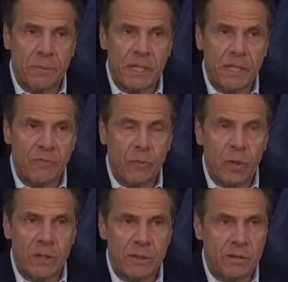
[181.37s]
many of
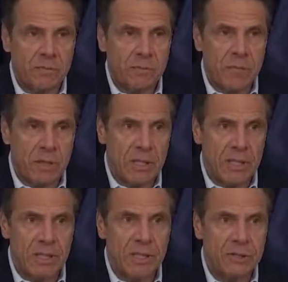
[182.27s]
what the
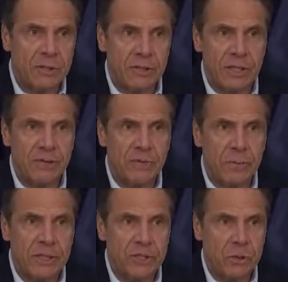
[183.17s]
initial
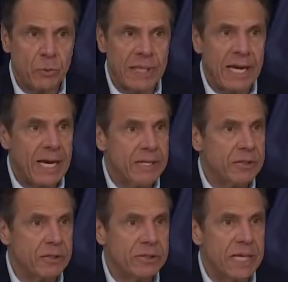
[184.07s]
information we had
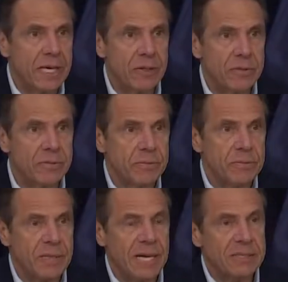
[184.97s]
turned out
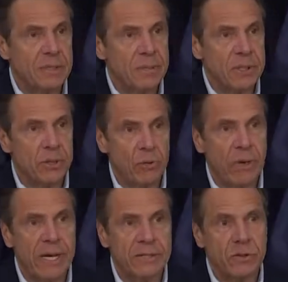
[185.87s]
not to be
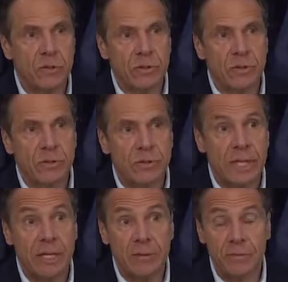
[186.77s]
correct or turned
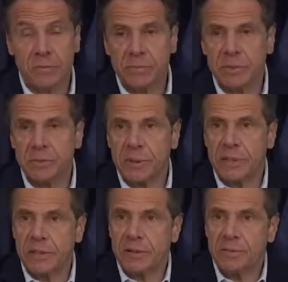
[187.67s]
out to
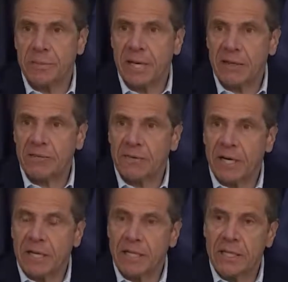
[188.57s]
be modified,